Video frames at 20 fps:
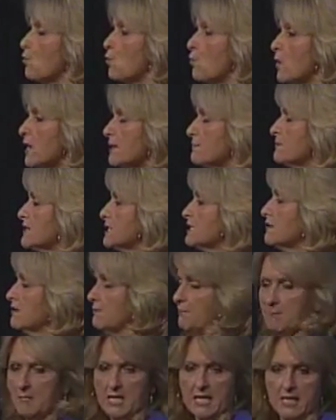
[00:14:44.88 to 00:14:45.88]
women,
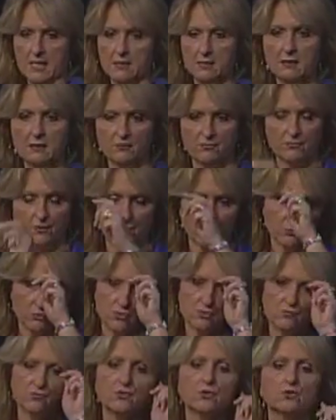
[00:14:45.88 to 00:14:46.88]
men, for those
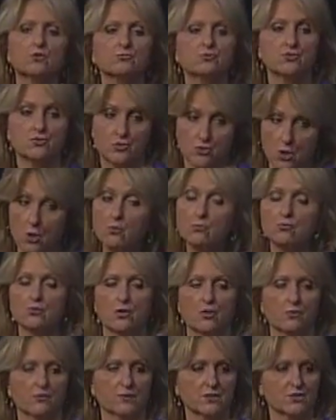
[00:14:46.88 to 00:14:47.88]
of you who don't
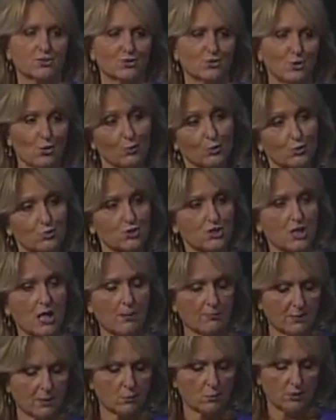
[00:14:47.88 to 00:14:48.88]
know this and don't go
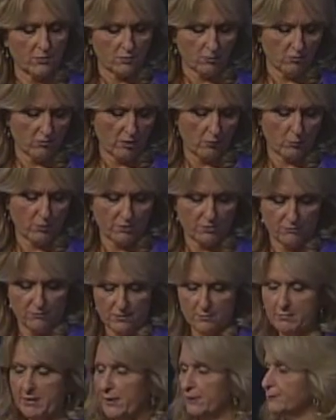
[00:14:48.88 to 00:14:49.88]
shopping with a
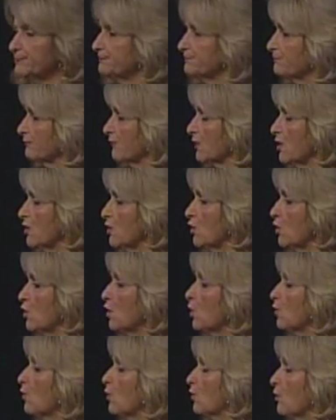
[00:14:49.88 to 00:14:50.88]
female,
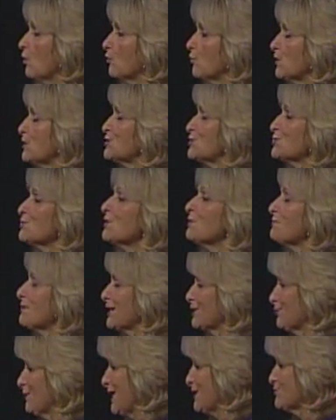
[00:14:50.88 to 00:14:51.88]
we do what my
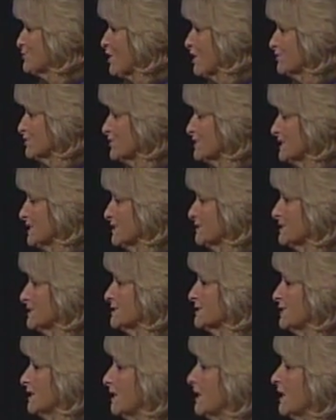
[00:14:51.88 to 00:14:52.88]
granddaughter says is,